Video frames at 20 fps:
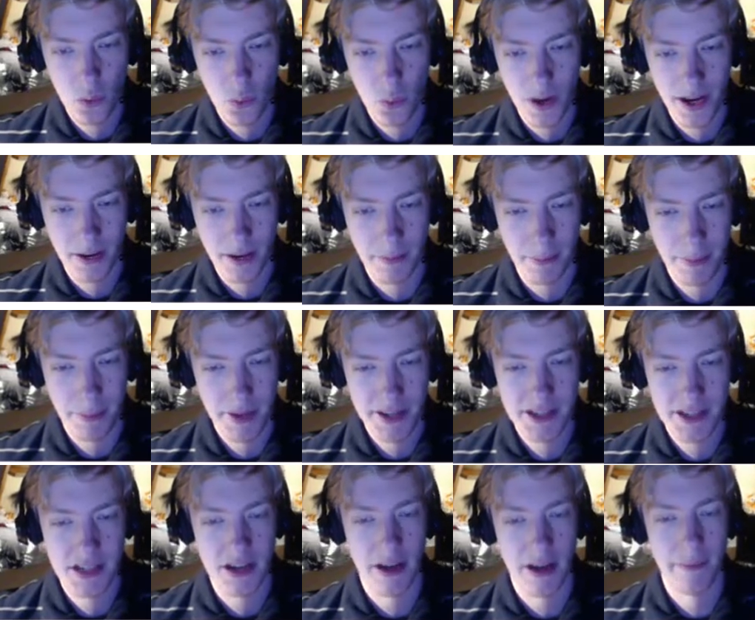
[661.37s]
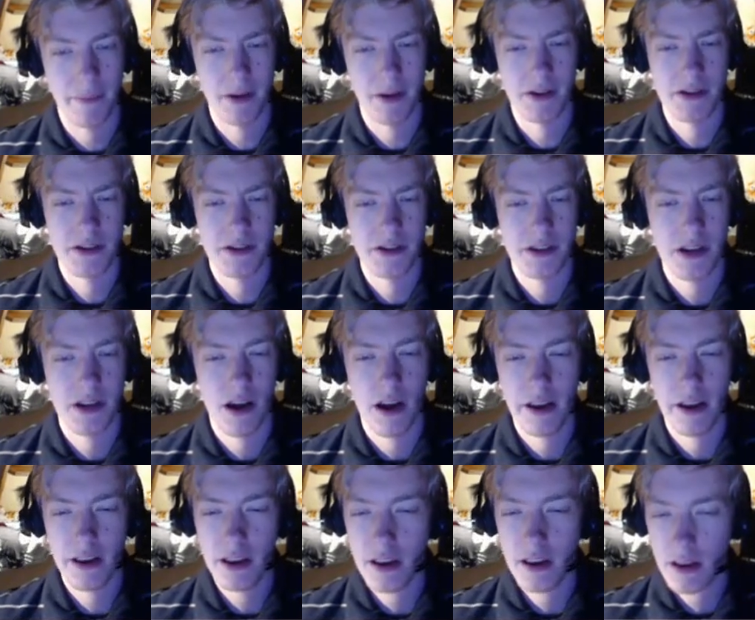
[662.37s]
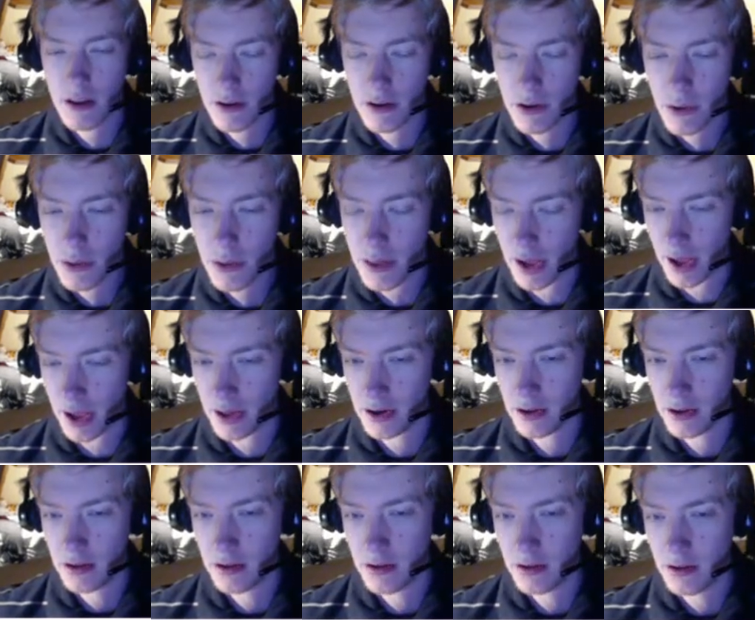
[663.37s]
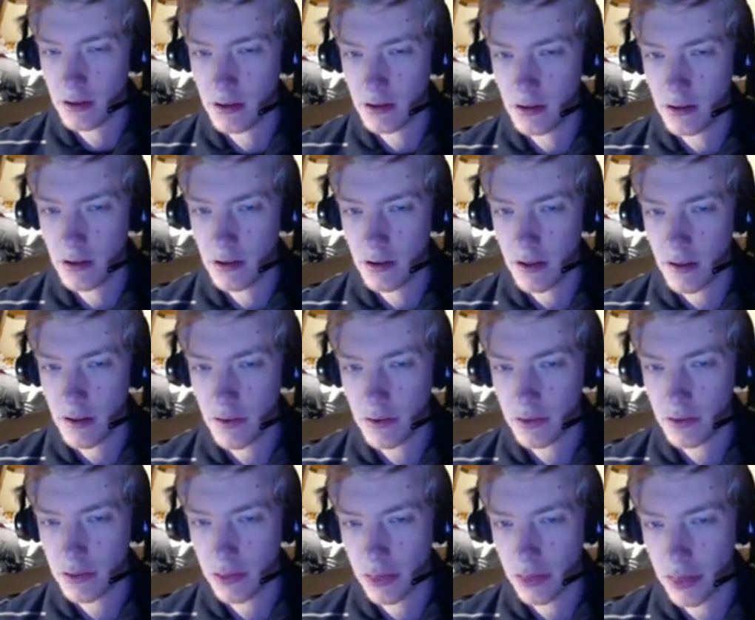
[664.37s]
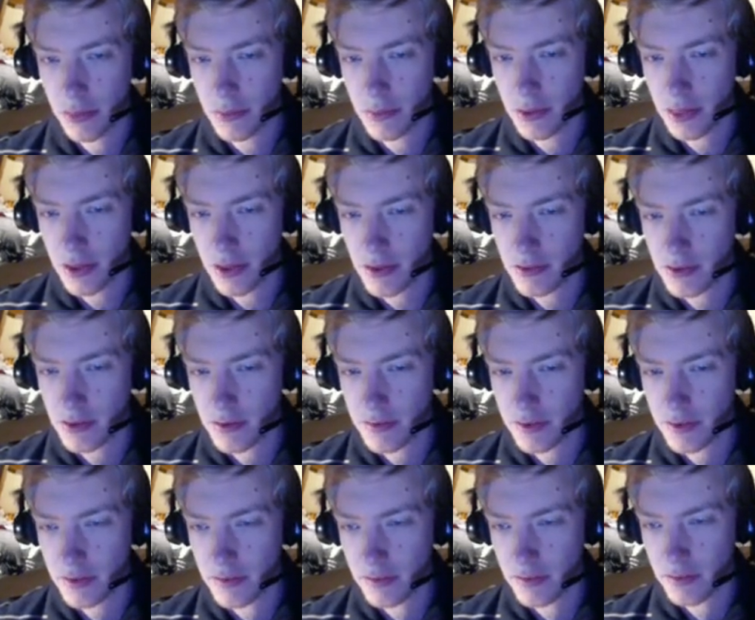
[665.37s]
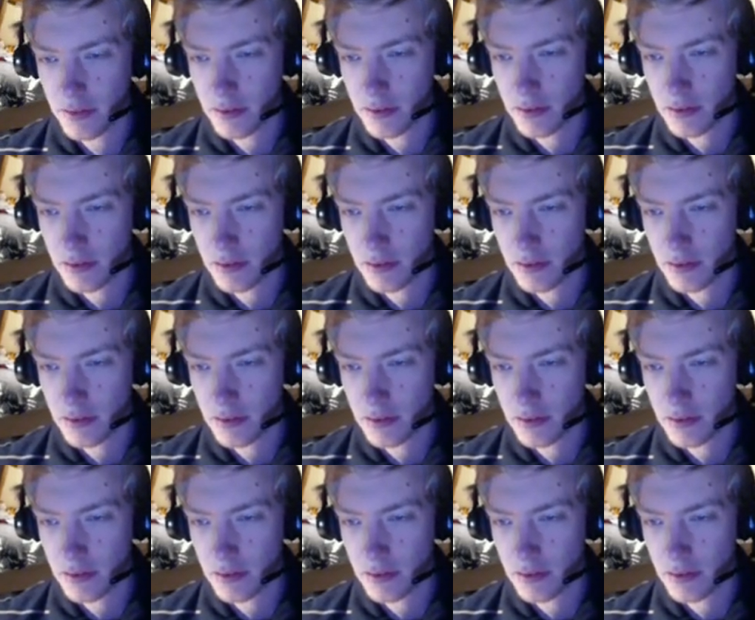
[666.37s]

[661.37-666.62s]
winged beast type monsters. I did not know that. That's 3,000 defense?